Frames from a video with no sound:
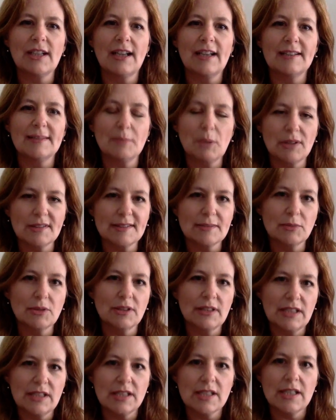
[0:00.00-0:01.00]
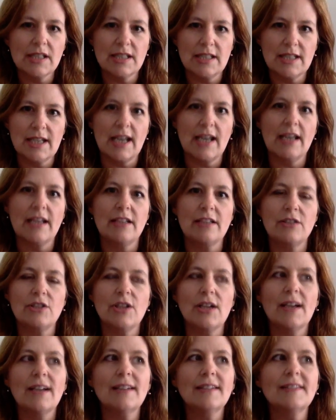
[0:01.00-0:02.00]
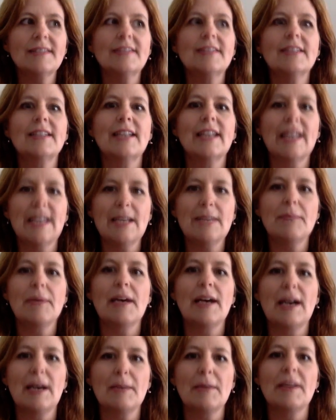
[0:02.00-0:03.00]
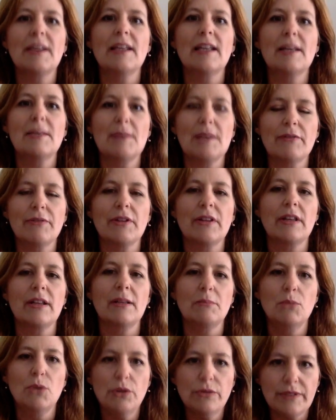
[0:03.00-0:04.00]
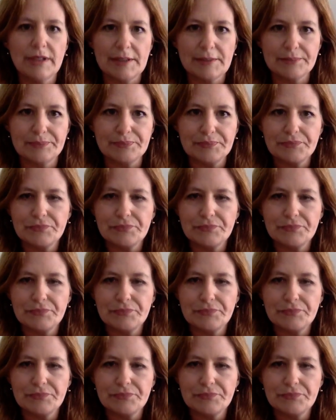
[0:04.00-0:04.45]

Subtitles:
as possible into the day just to keep up and keep everything moving.